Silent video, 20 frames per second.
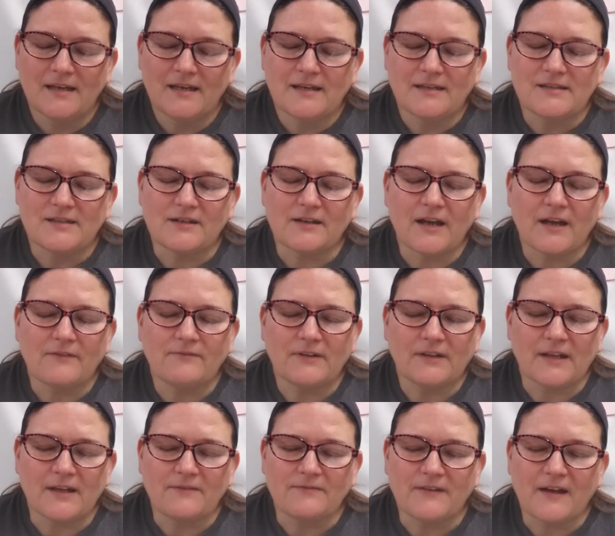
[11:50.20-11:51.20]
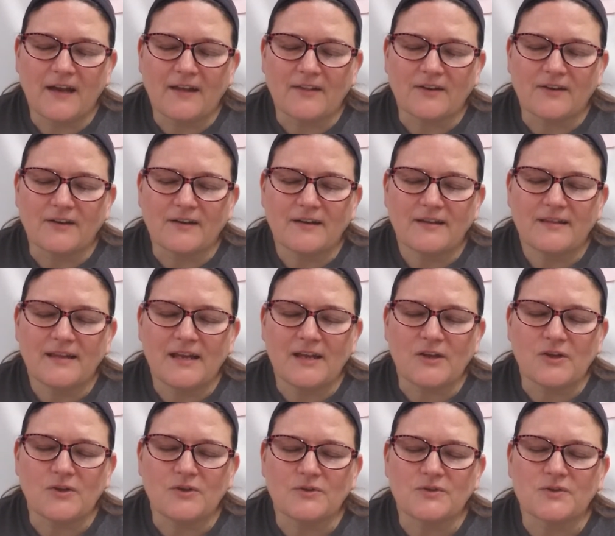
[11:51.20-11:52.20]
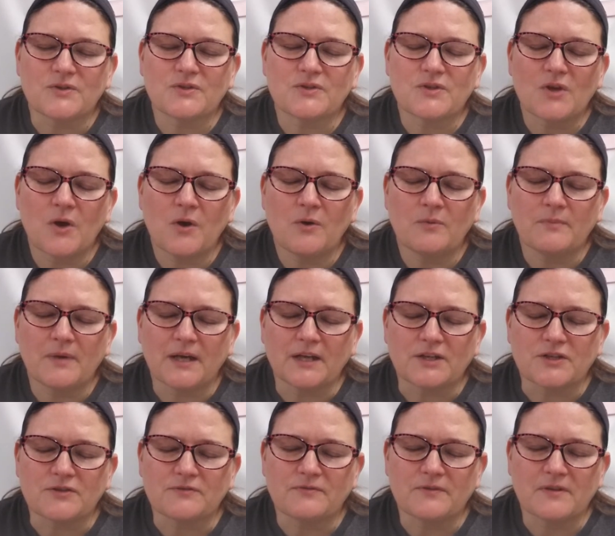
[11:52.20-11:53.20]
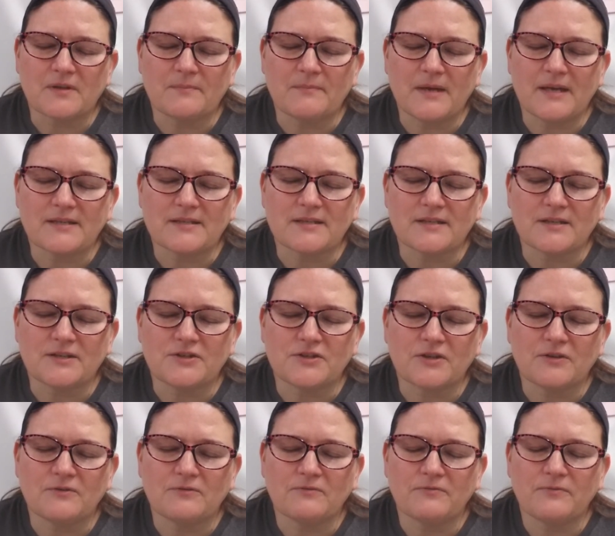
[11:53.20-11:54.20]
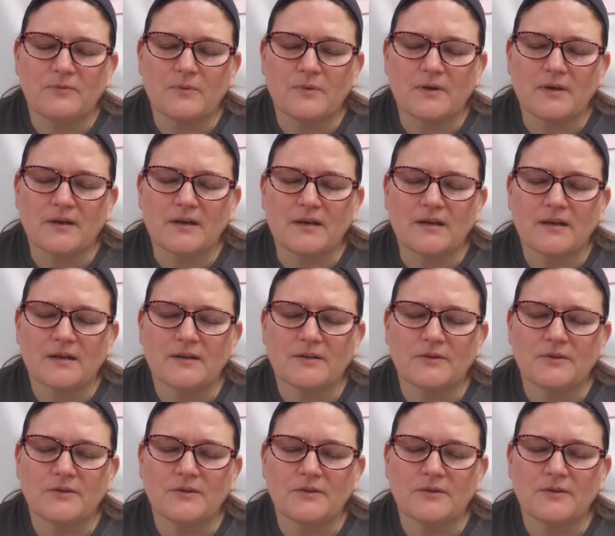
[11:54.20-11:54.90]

Dear Heavenly Father, thank you so much for the message and for